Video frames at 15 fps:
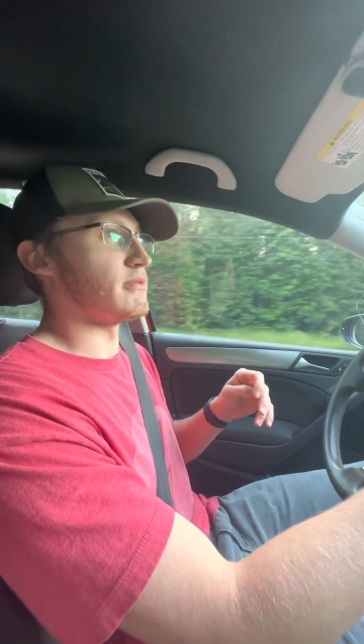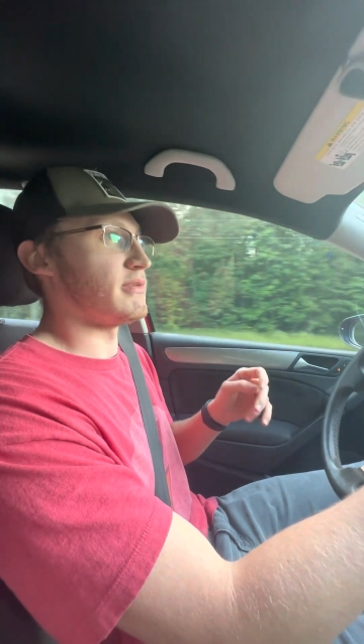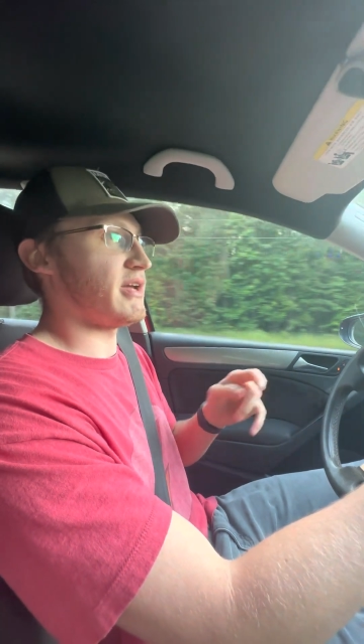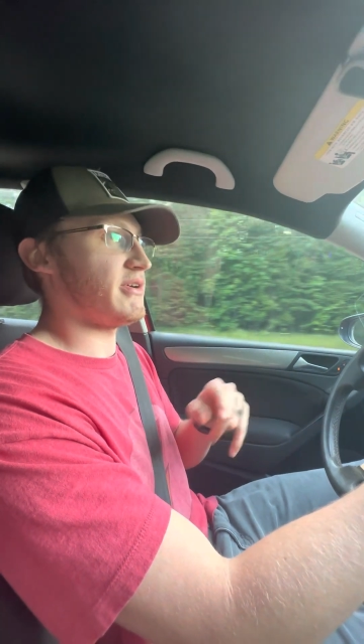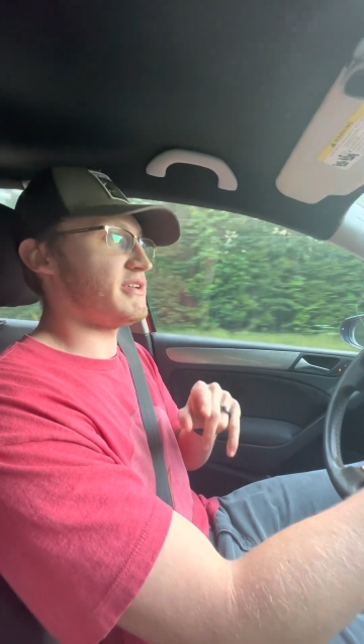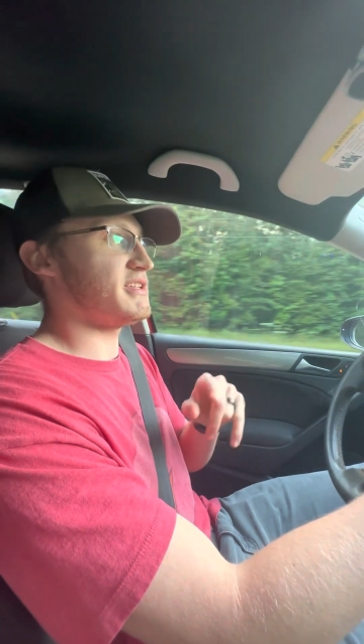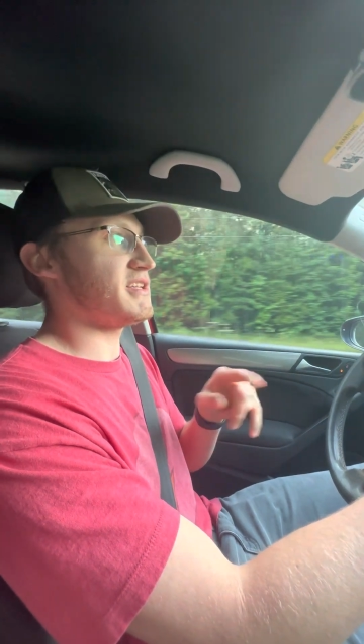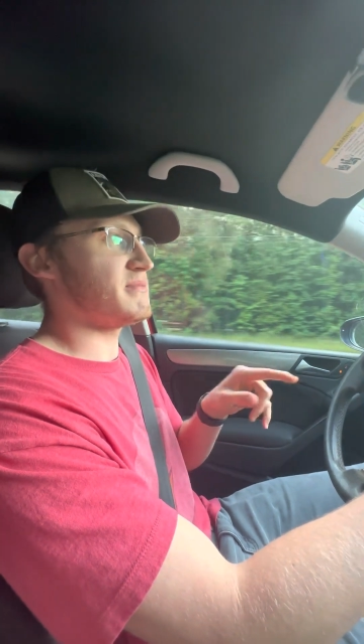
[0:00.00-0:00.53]

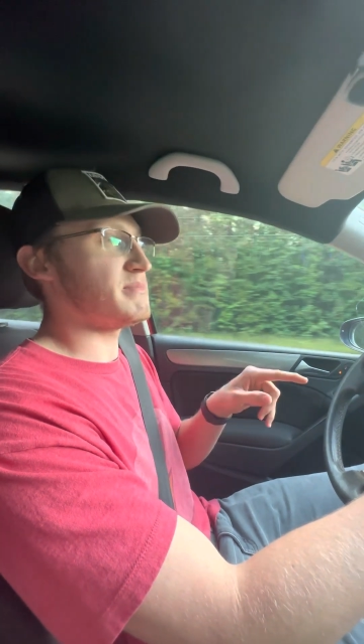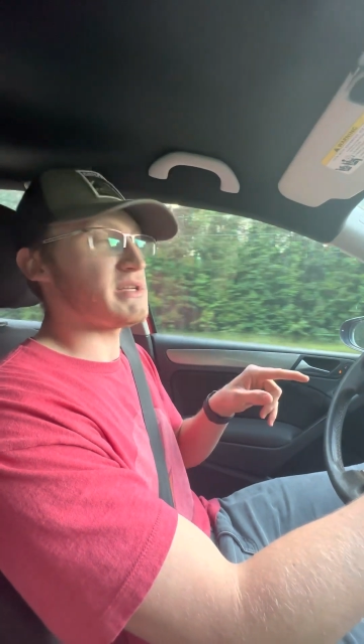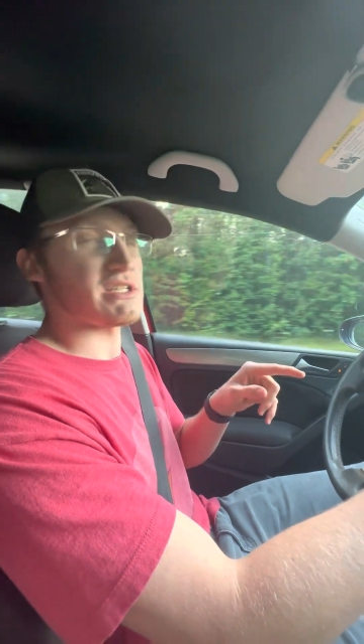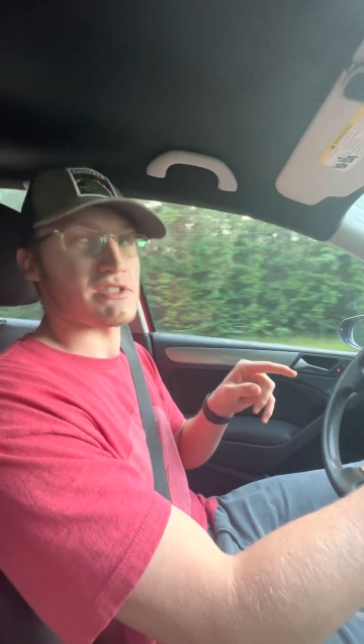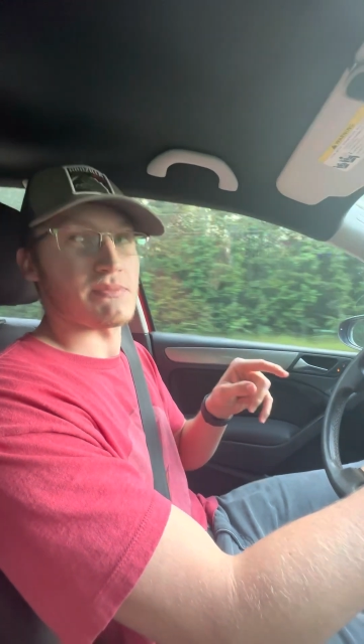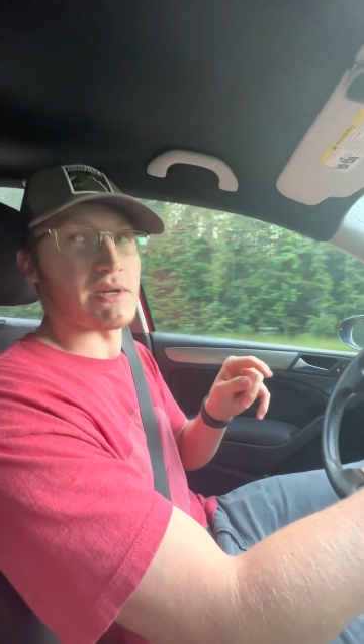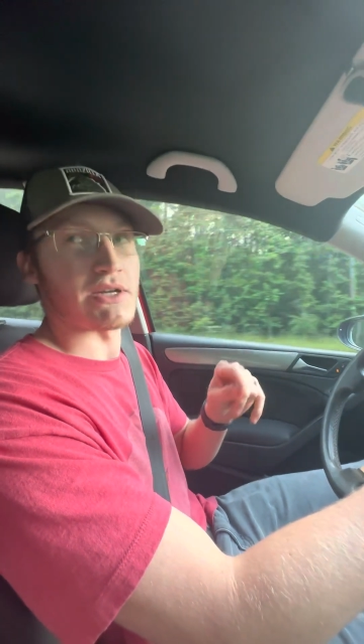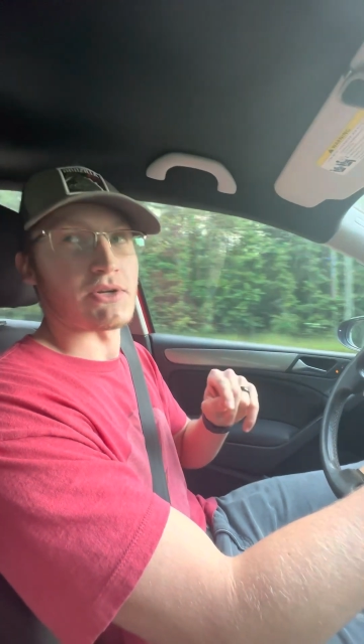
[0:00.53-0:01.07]
Now I did
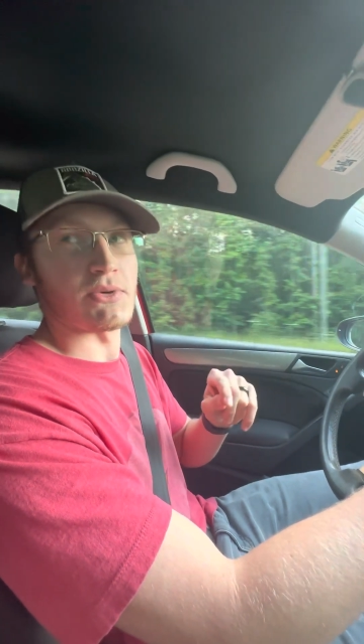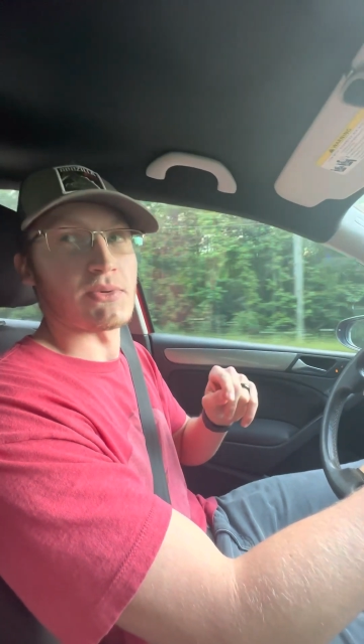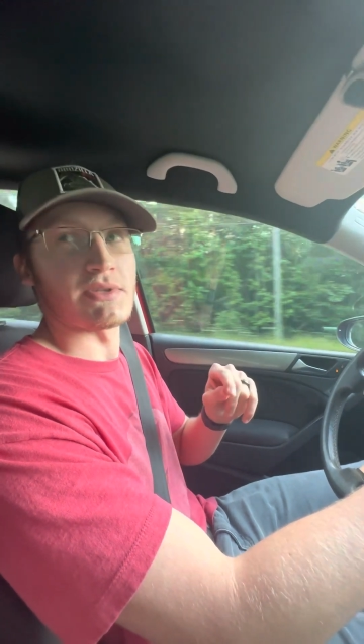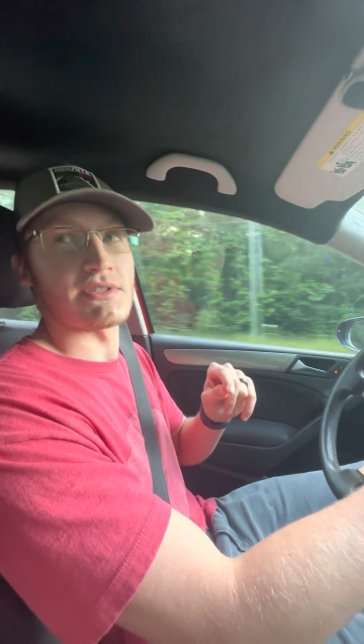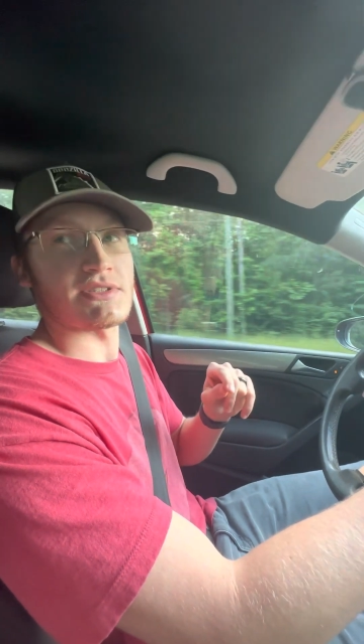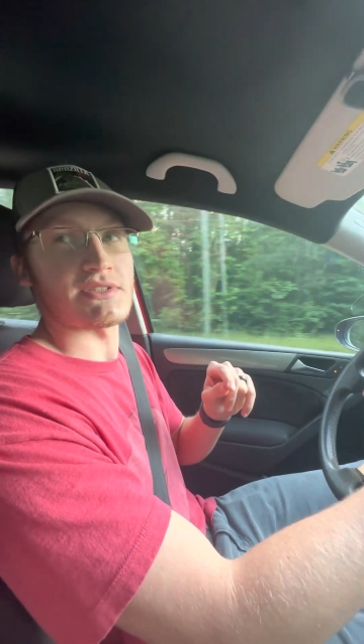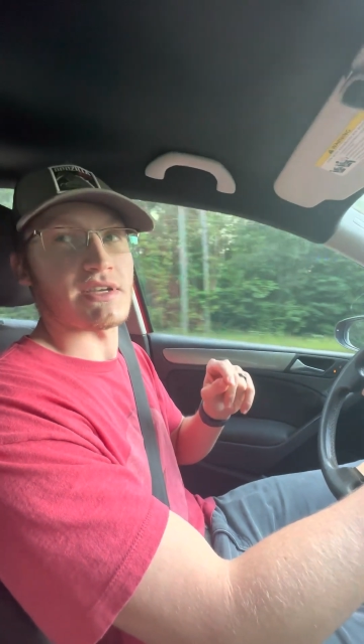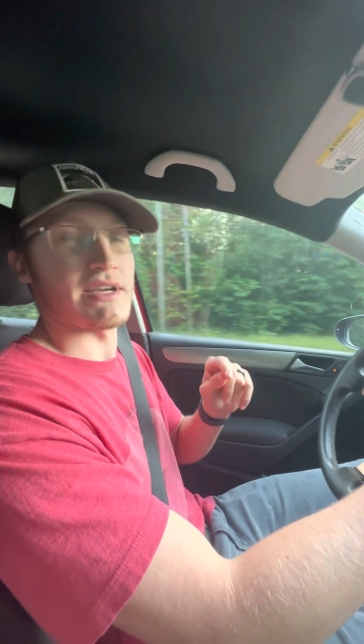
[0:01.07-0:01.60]
mix my coolants.